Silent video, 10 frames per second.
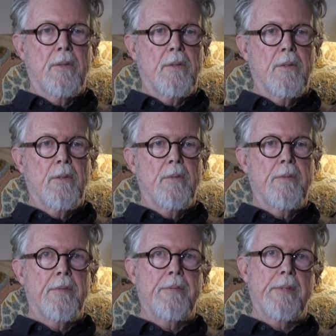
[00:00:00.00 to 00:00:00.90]
school
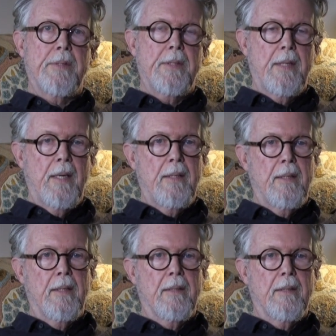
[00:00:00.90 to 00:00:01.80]
for a further 10
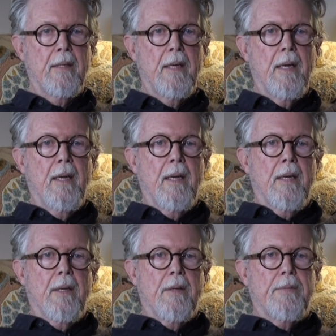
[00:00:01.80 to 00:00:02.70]
years.
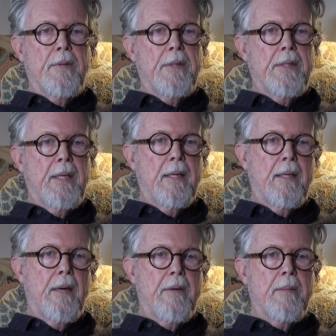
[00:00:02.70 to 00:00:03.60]
Her first state
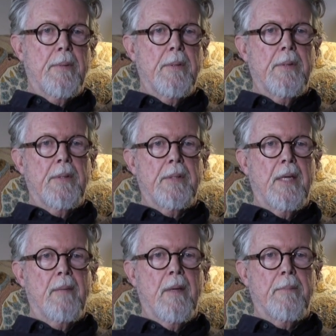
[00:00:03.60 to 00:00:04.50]
gallery purchase
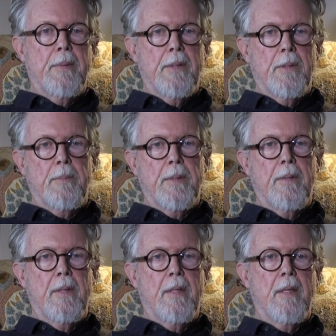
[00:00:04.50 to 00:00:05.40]
came up in this
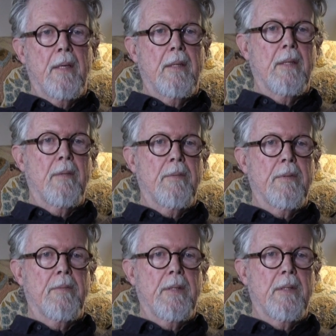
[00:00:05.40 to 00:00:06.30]
period in
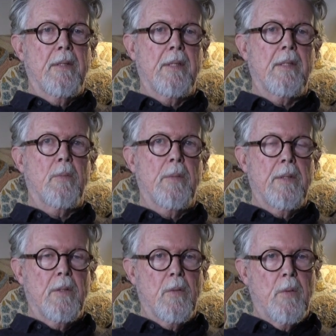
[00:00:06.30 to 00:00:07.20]
1956 when
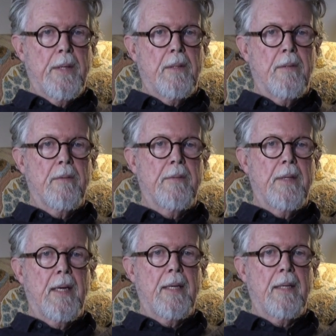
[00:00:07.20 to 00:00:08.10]
the director of
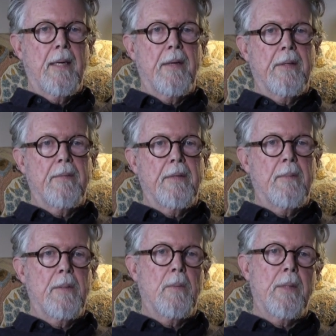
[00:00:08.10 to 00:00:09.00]
the Art Gallery of
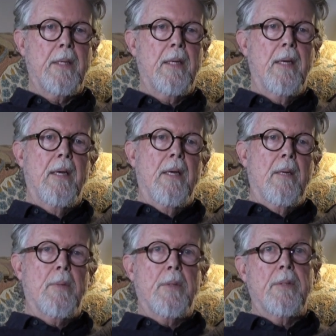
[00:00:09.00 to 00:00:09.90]
WA
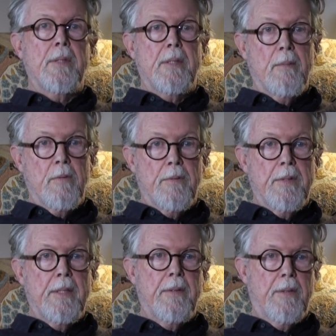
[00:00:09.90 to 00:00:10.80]
purchased some of
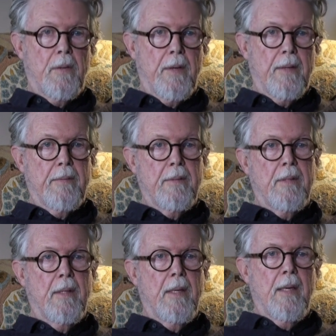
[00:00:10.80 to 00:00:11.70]
her lithographs.
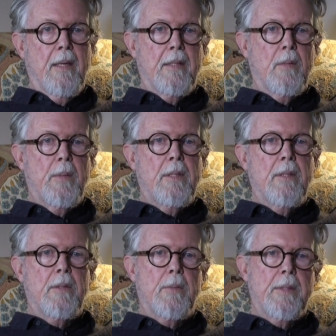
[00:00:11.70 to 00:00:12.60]
She went
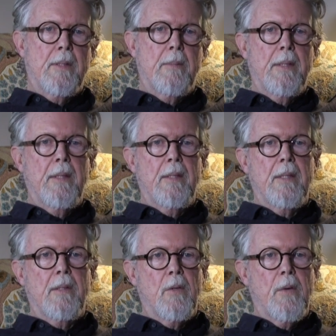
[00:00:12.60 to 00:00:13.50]
on to exhibit in
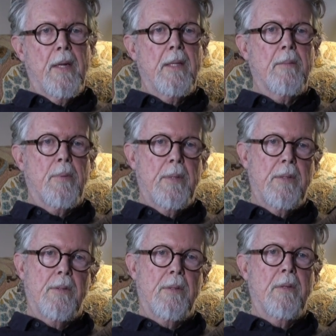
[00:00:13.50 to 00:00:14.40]
the Australian
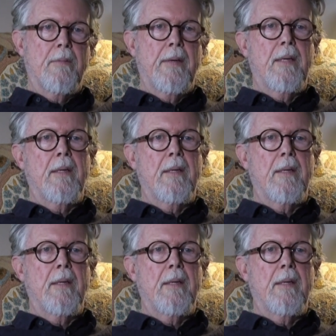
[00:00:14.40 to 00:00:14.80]
Print Survey